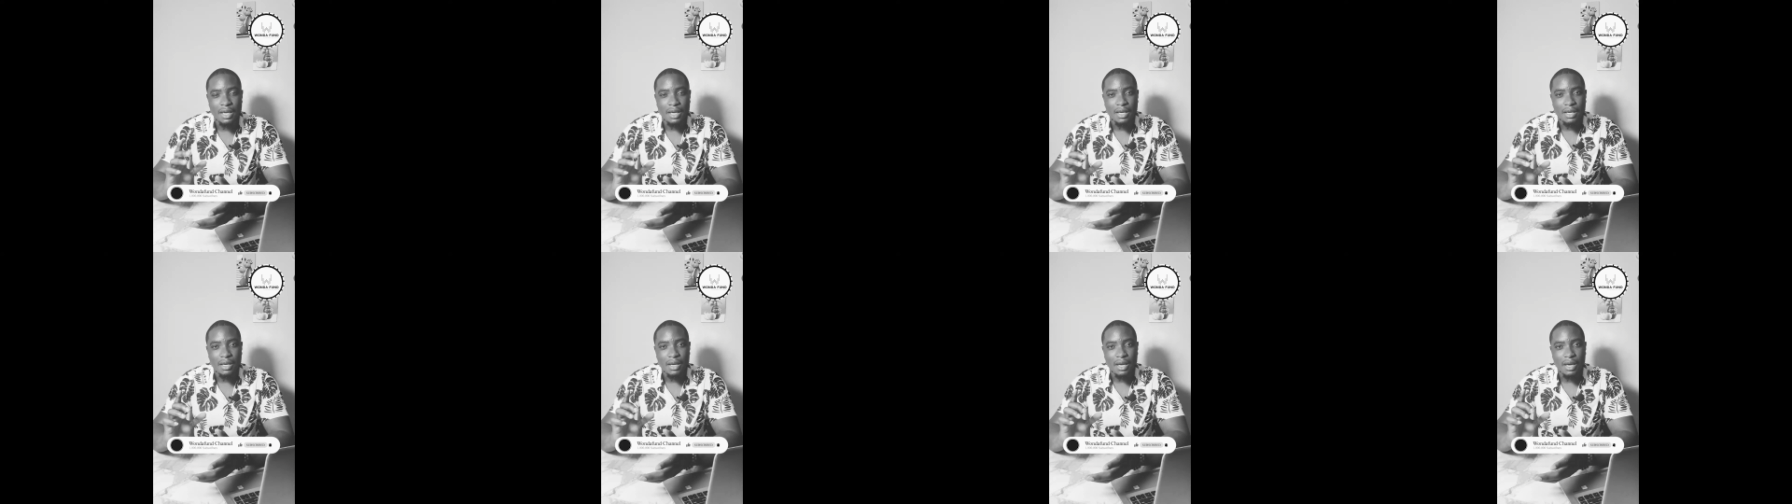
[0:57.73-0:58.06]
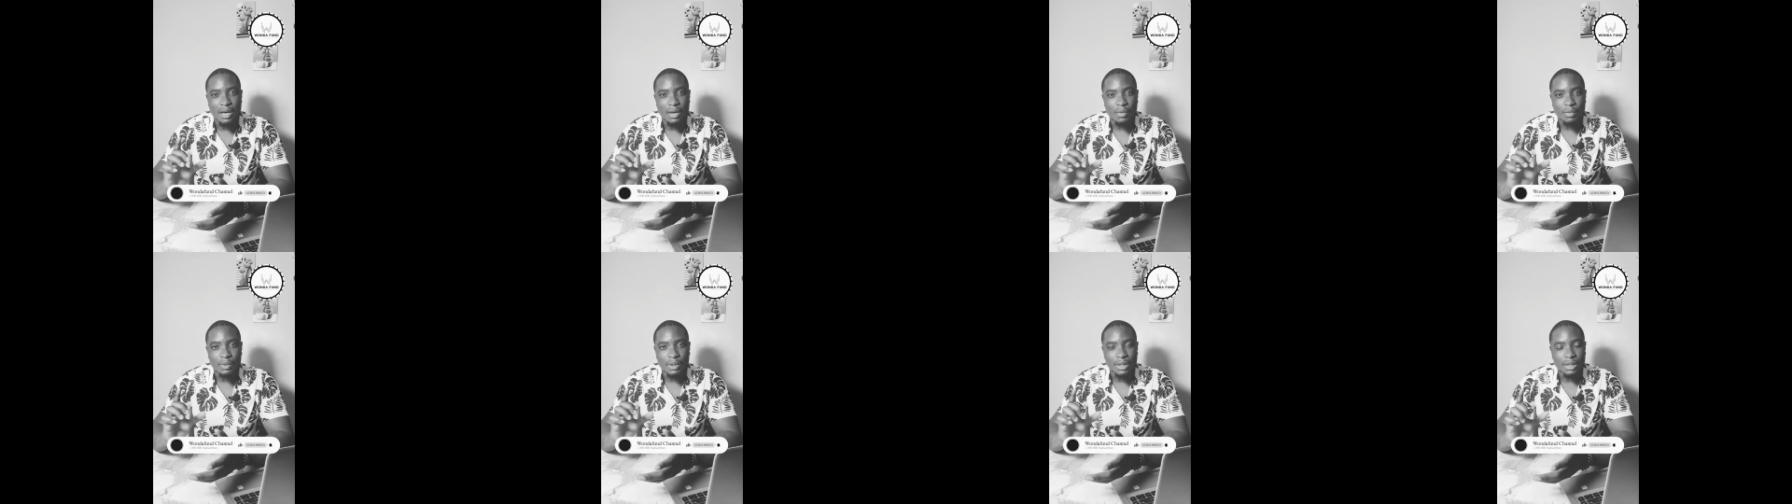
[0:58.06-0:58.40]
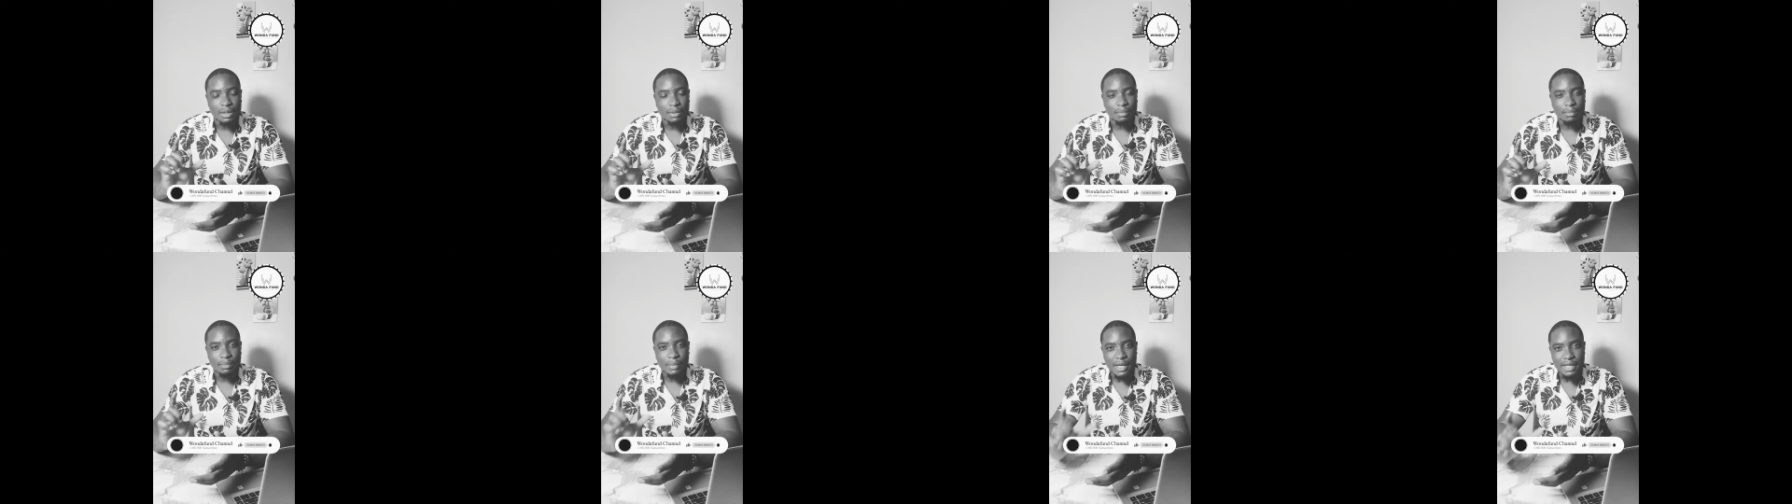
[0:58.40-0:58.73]
with the
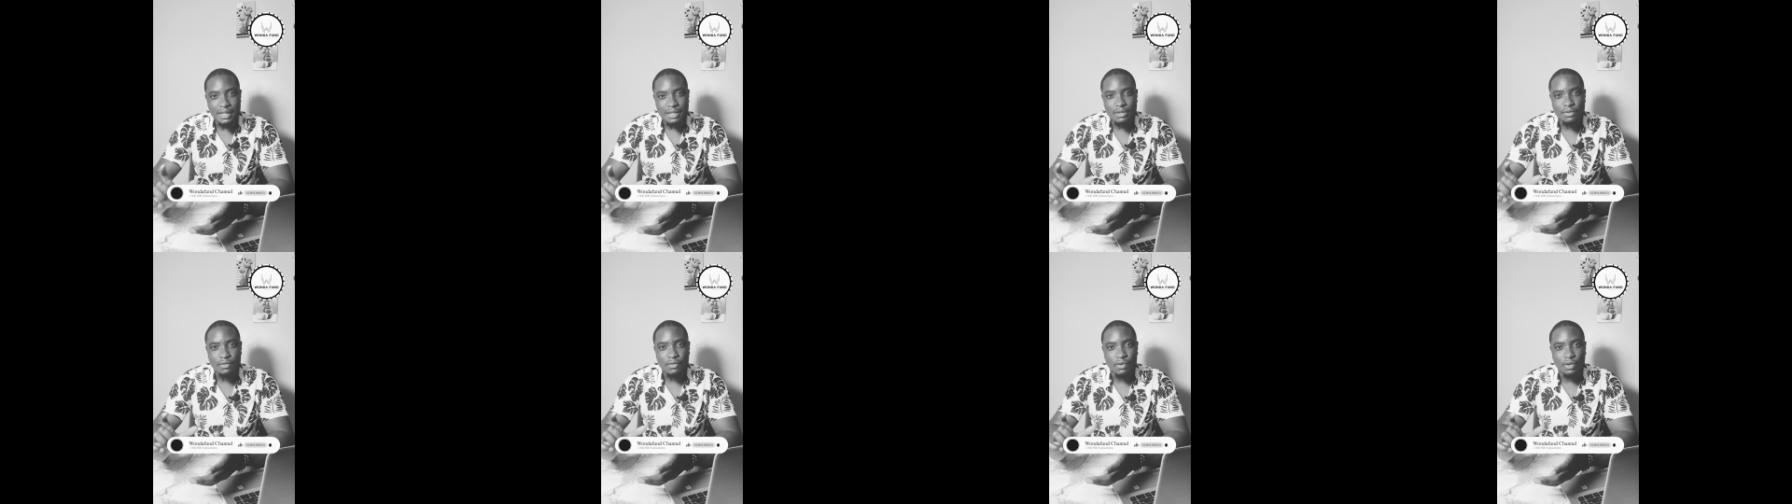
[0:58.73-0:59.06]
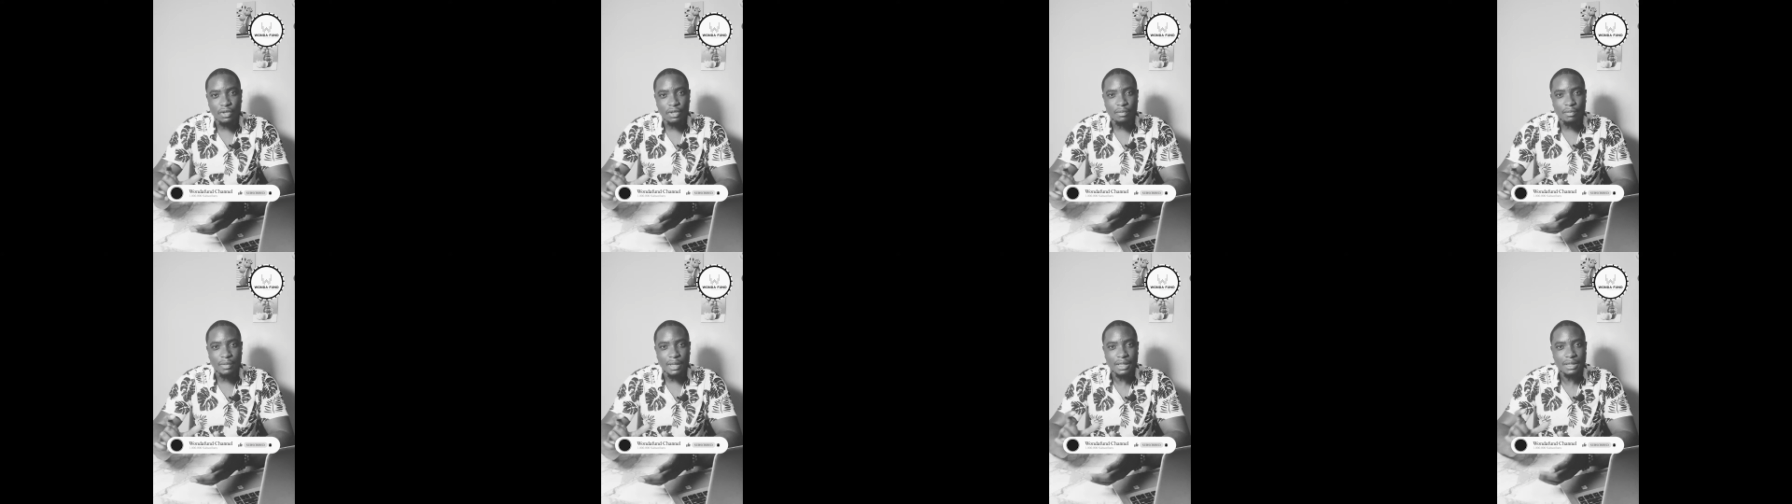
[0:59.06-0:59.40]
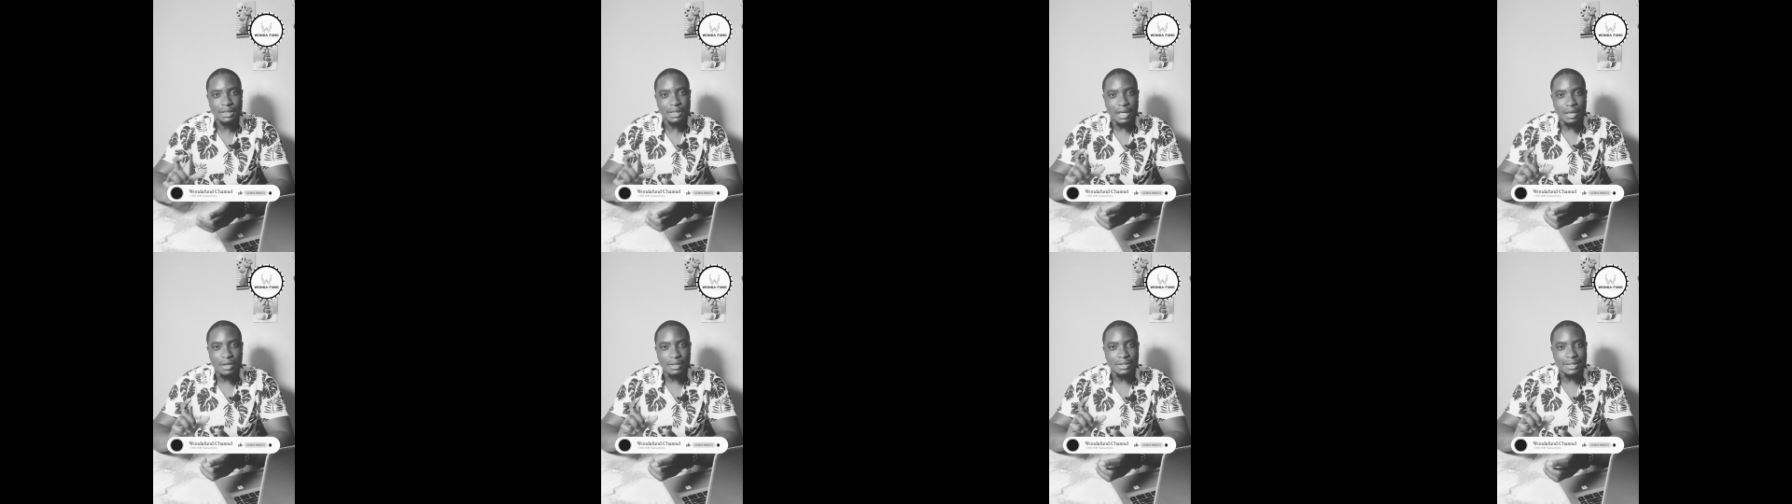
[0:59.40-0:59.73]
best
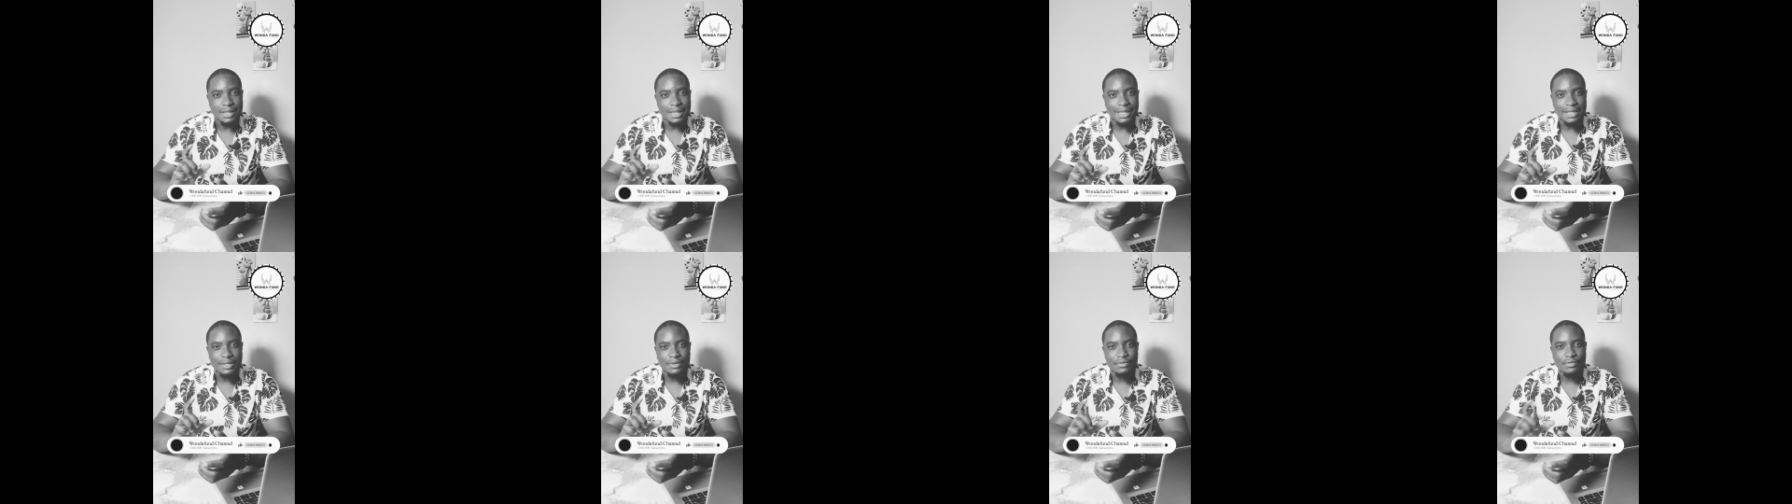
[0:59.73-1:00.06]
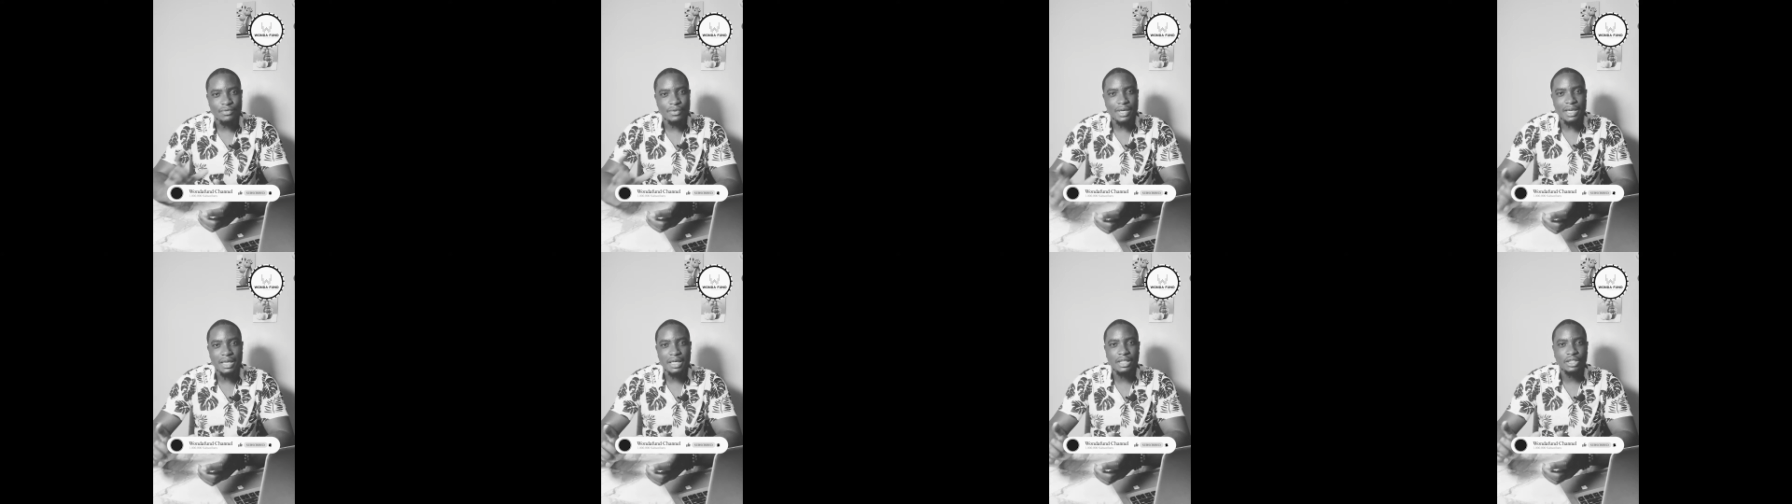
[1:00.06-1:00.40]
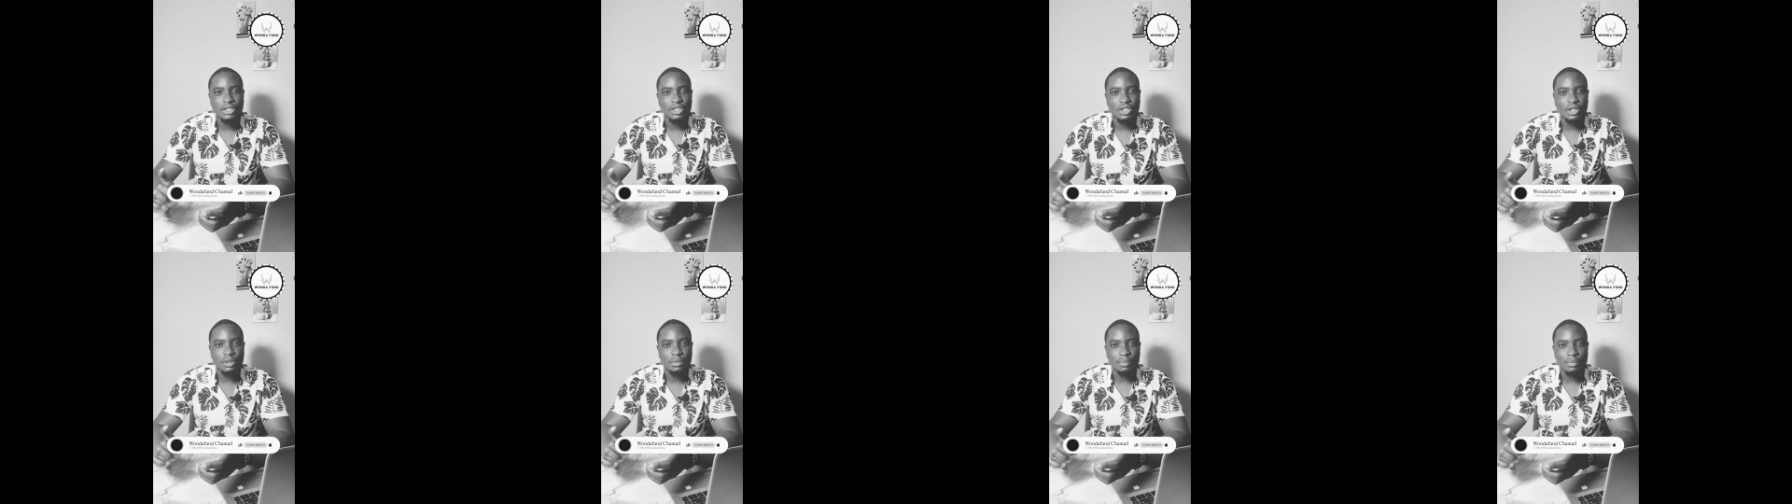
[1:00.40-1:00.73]
fundamentals at really
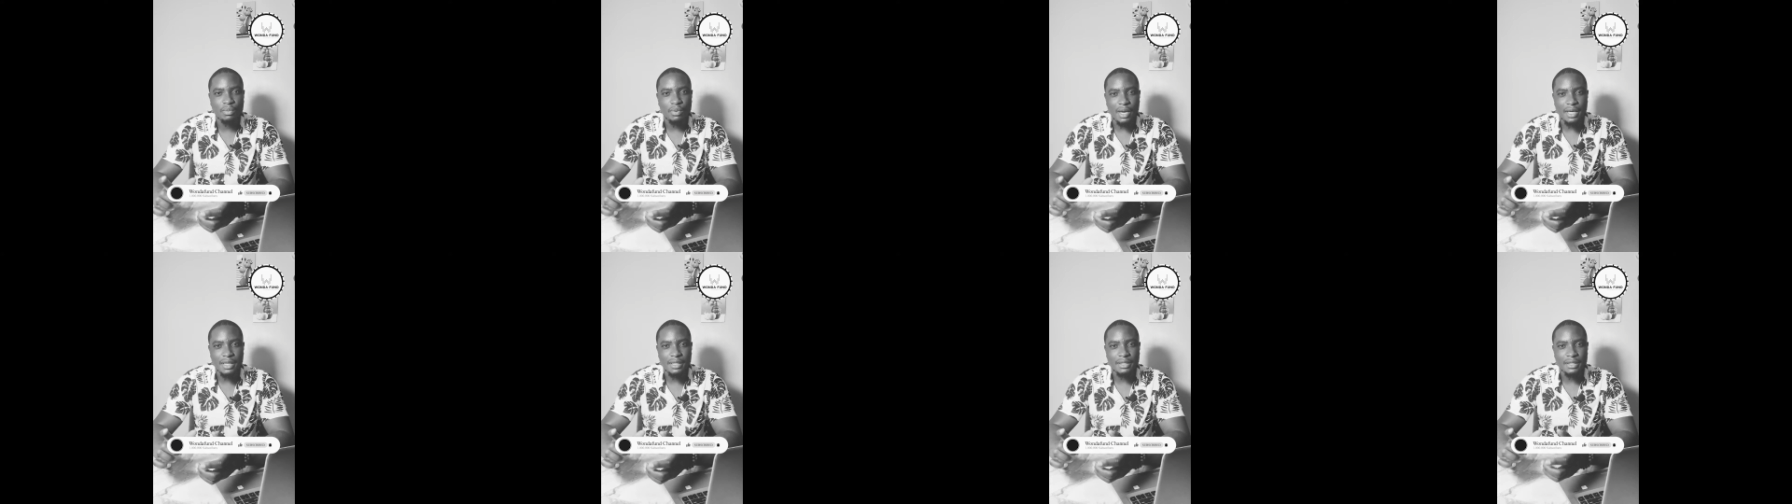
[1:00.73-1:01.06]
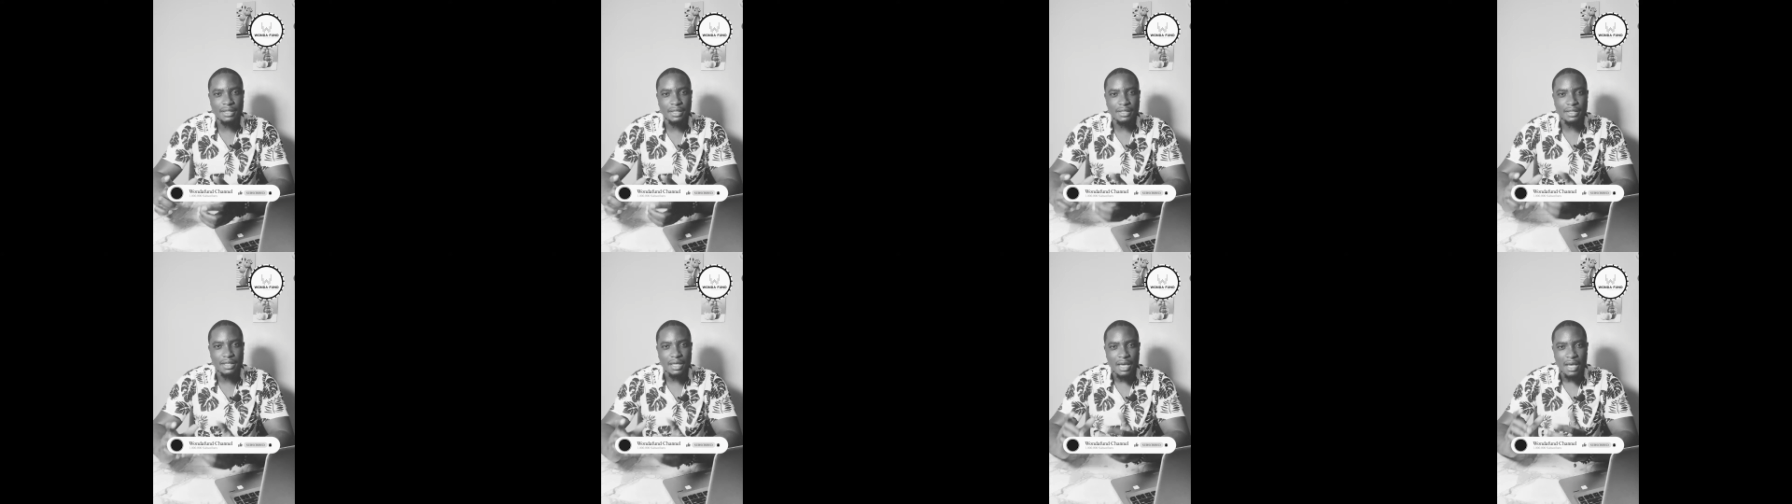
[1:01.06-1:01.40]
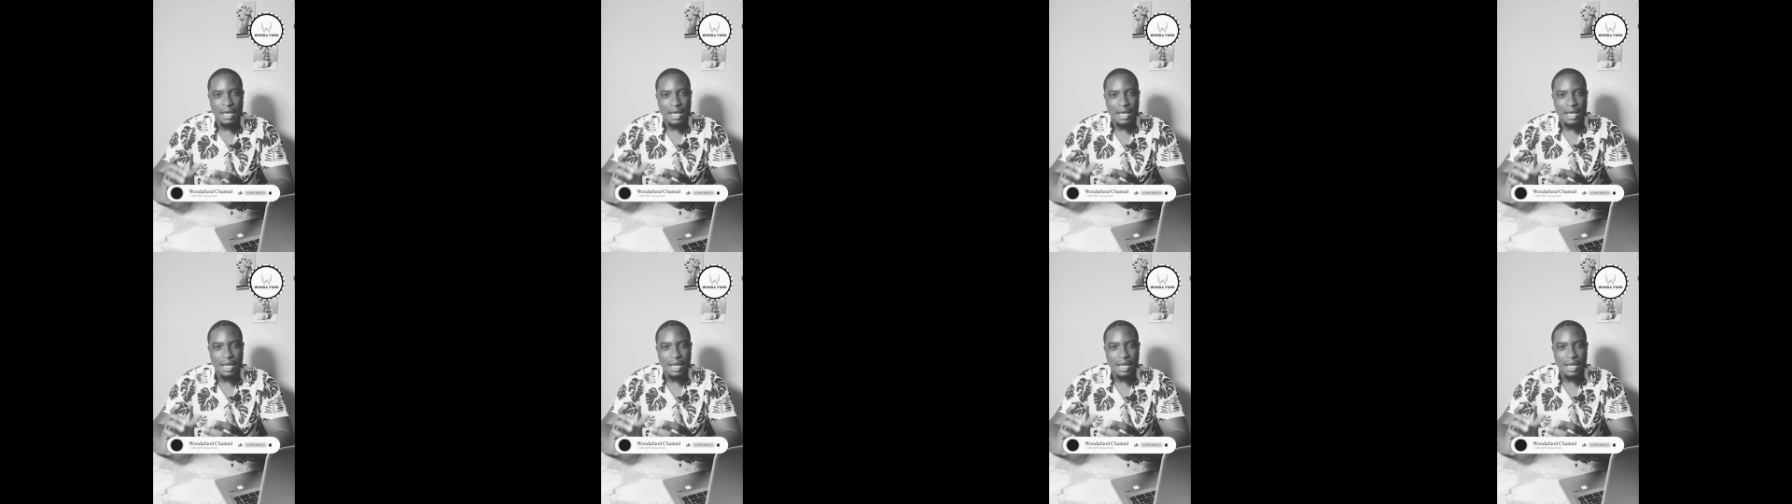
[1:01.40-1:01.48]
cheap prices,